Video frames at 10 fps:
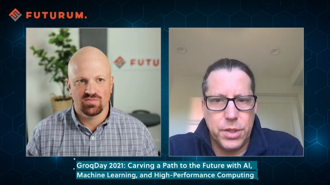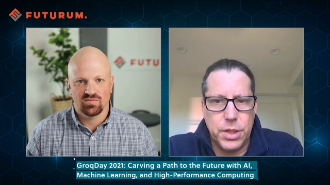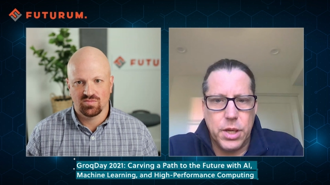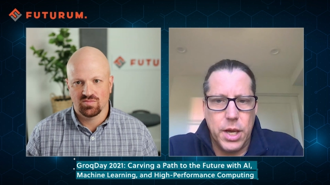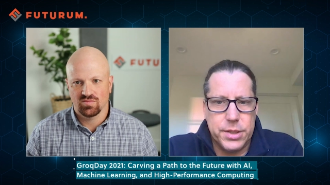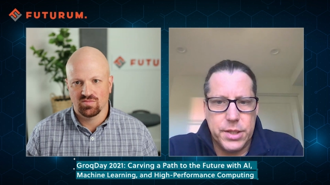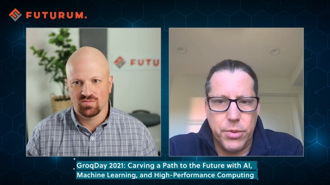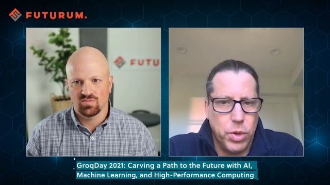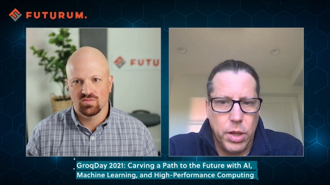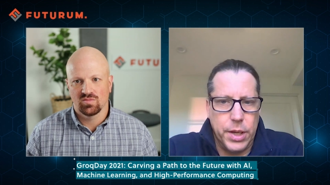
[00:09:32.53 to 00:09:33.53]
Speaker 1: content
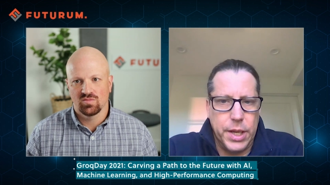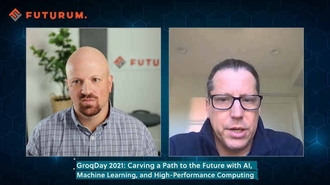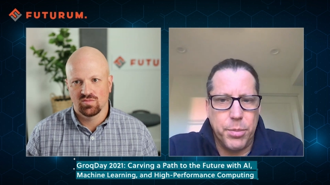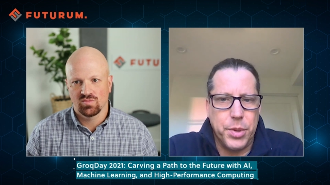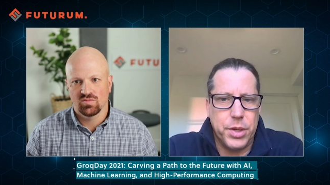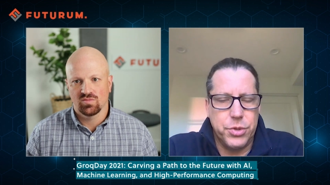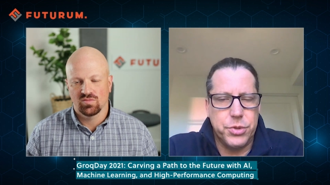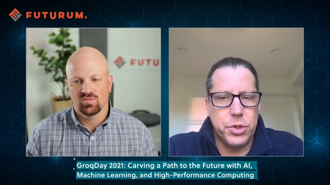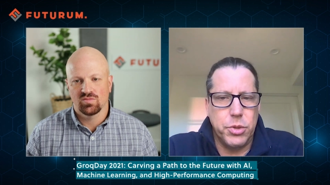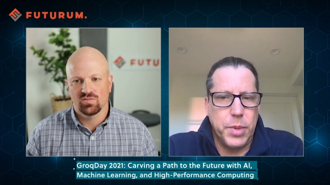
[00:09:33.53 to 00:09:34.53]
will end up on
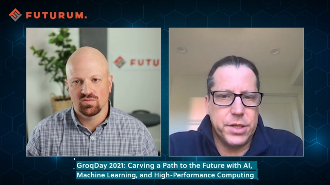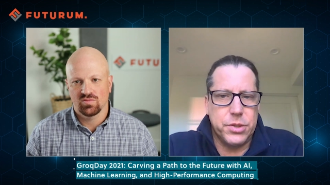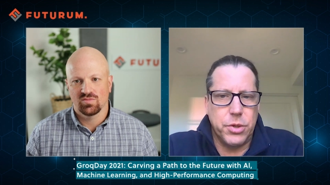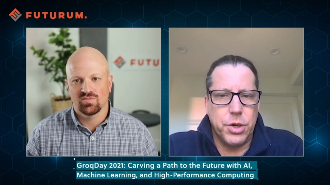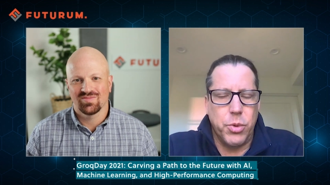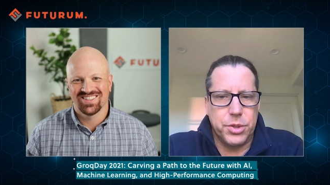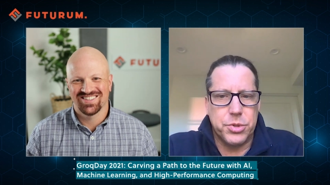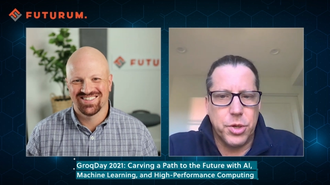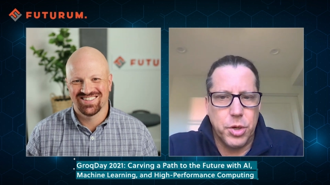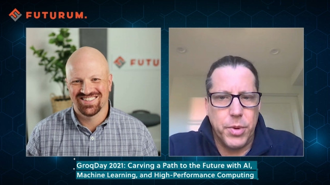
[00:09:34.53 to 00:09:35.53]
YouTube. I just don't know what the
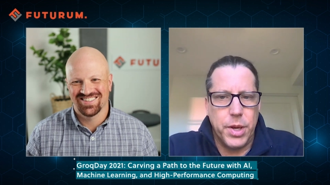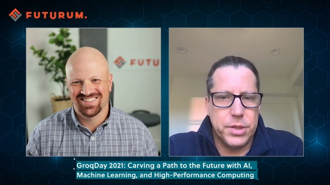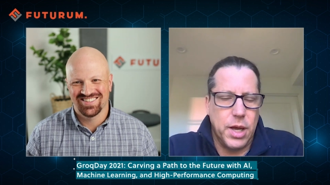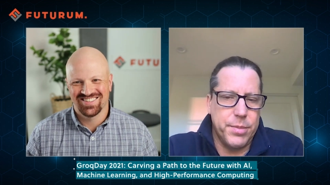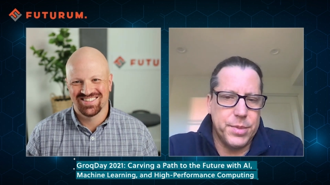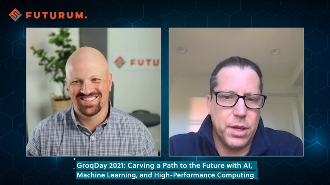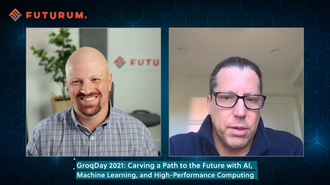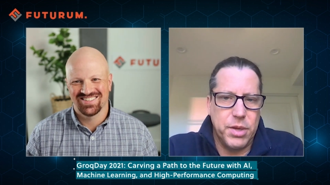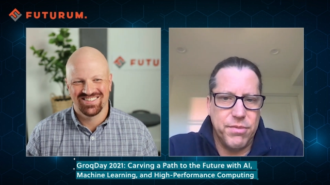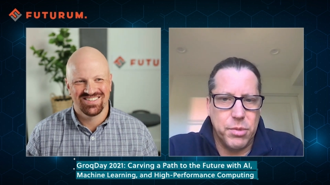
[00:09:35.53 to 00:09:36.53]
turnaround time is going to
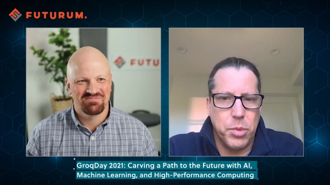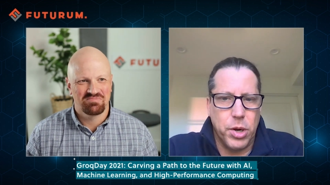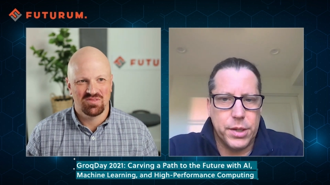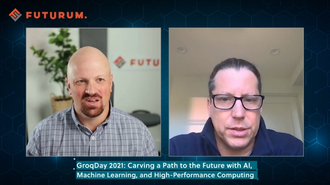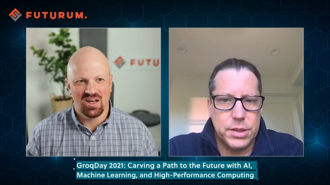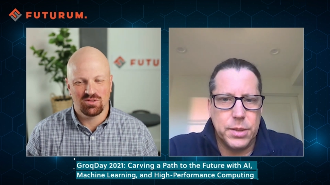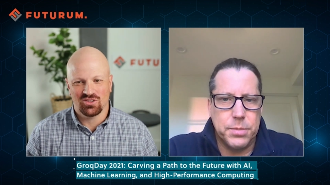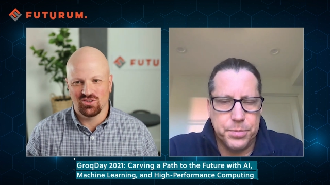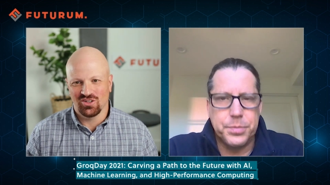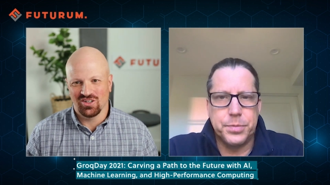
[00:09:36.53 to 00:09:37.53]
be for Mark and his
Speaker 2: team.
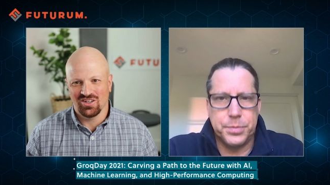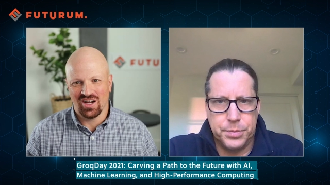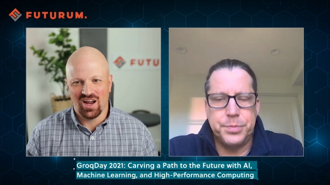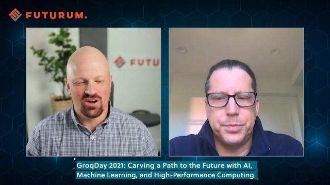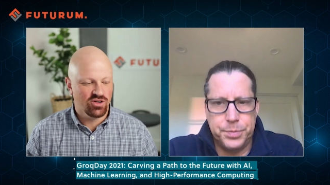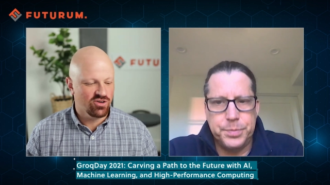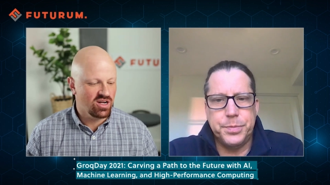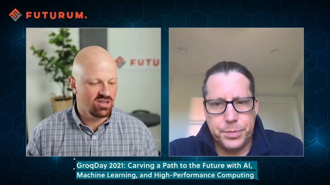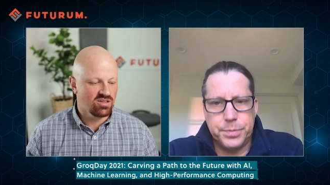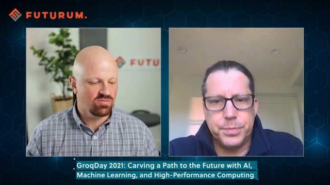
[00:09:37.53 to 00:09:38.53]
Absolutely. I, I know you're
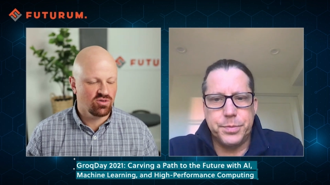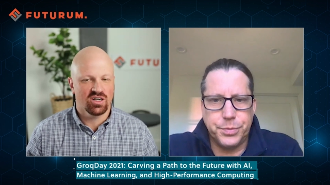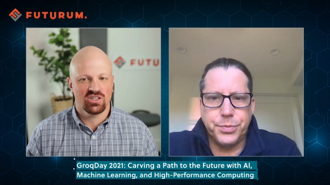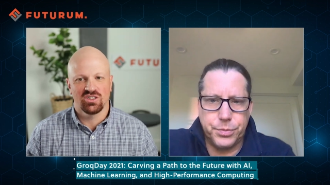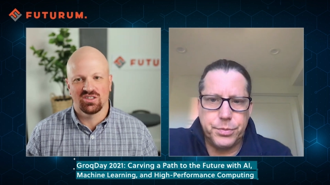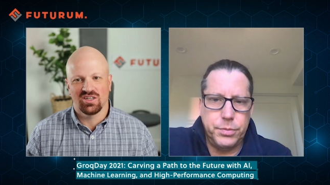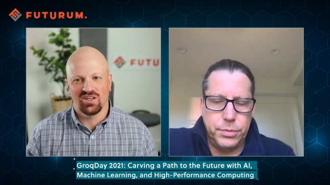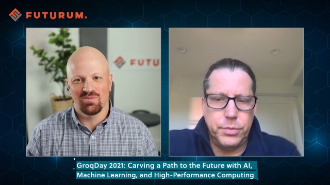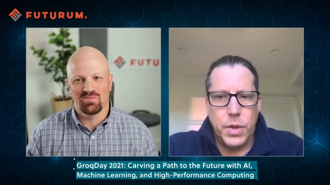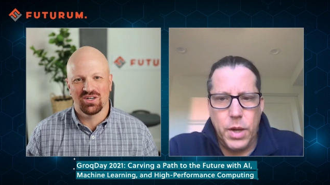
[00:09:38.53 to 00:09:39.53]
not in the production
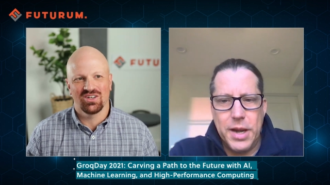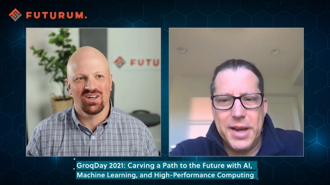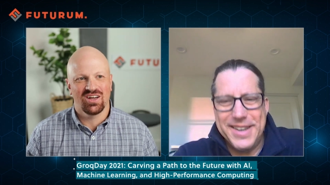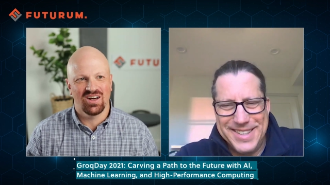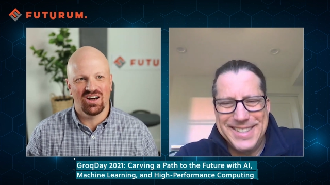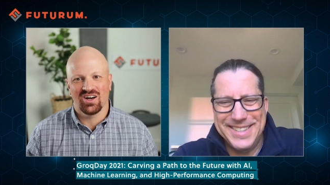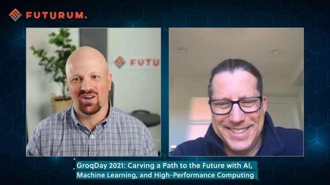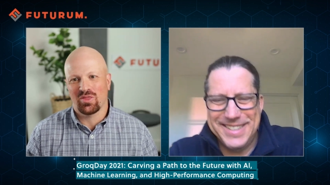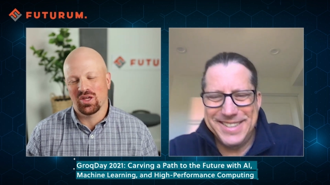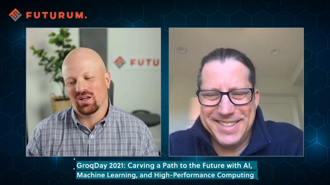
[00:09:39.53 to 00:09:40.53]
team, but
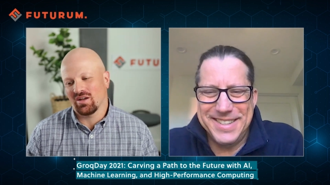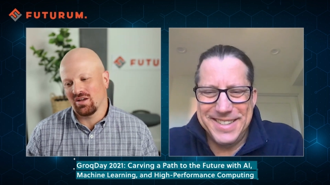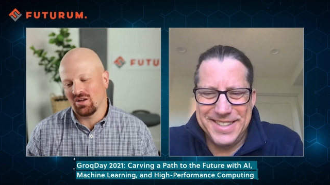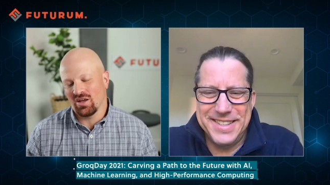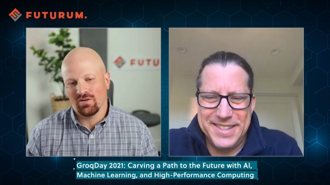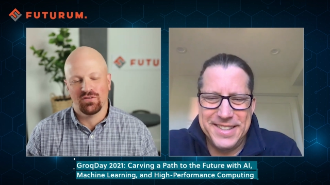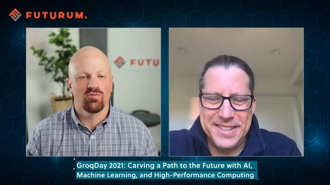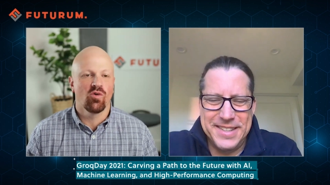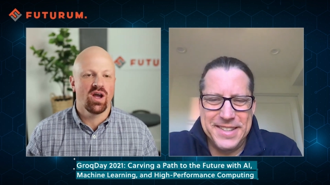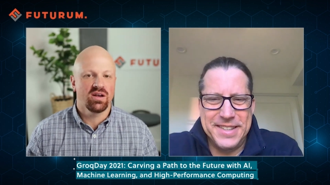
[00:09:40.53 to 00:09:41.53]
uh, I think if
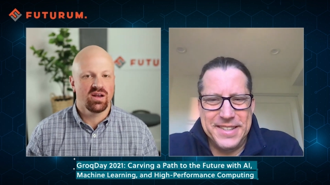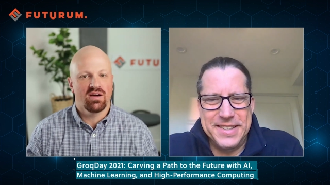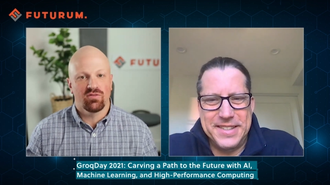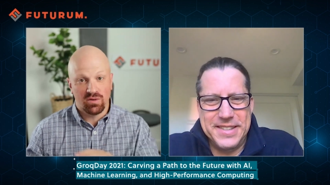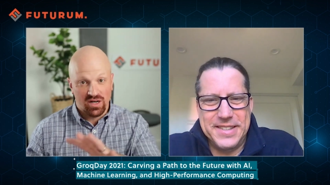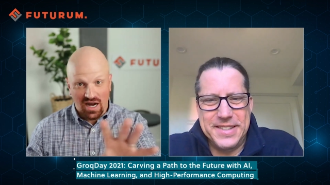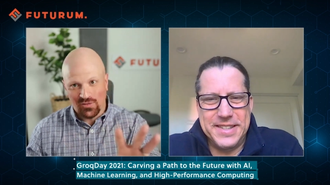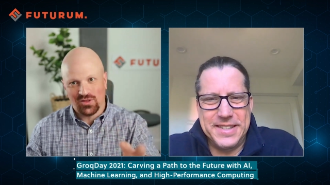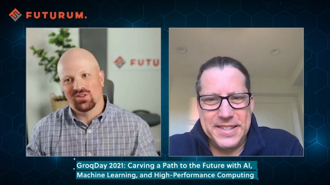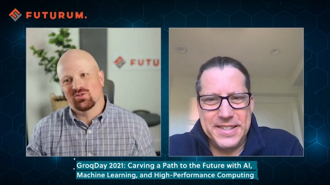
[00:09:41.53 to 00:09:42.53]
and when everybody
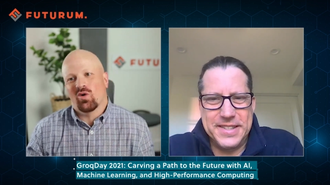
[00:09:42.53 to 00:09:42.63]
out there that's